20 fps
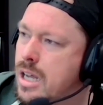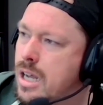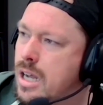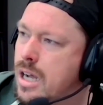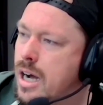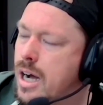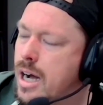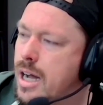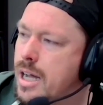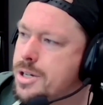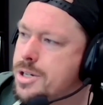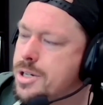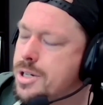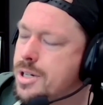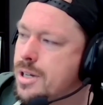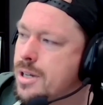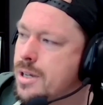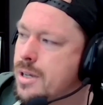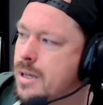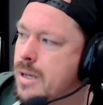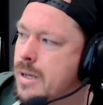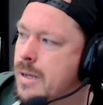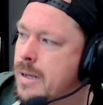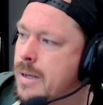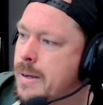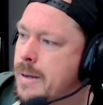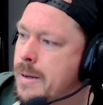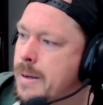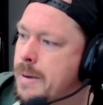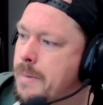gosh,
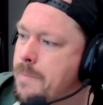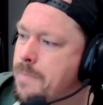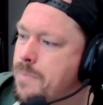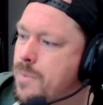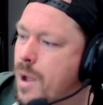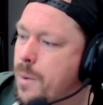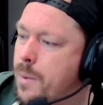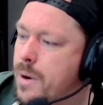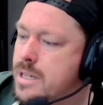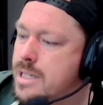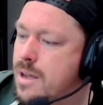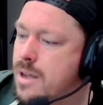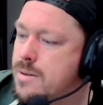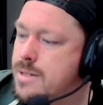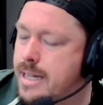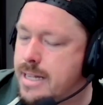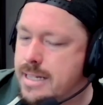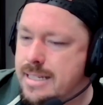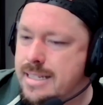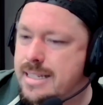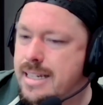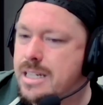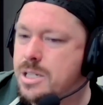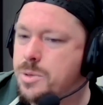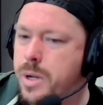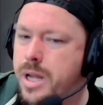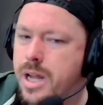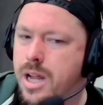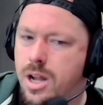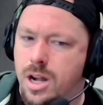I want to say it was like a
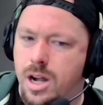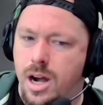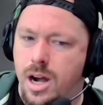6 week